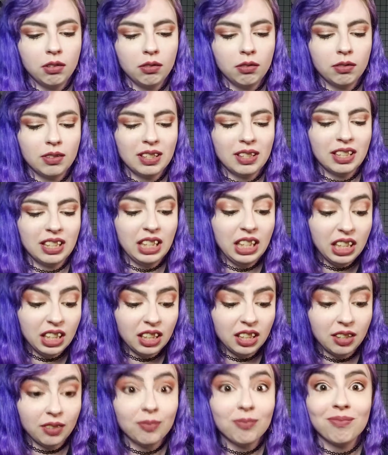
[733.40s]

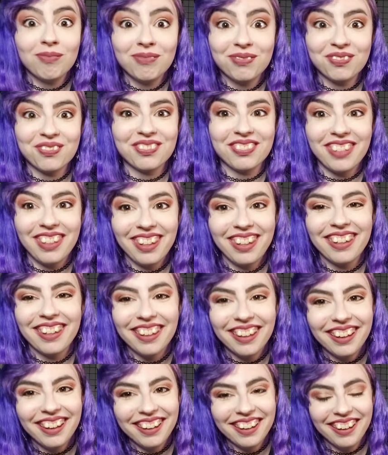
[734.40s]
stick
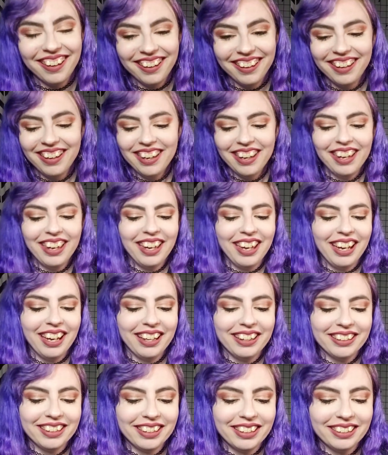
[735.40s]
and
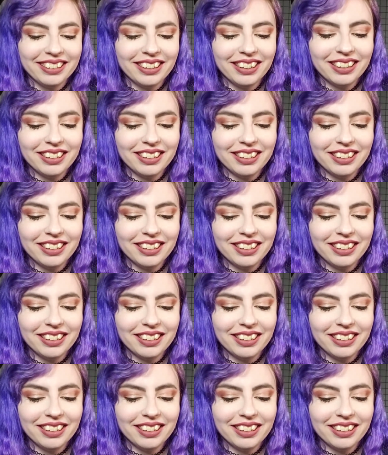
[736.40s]
then on the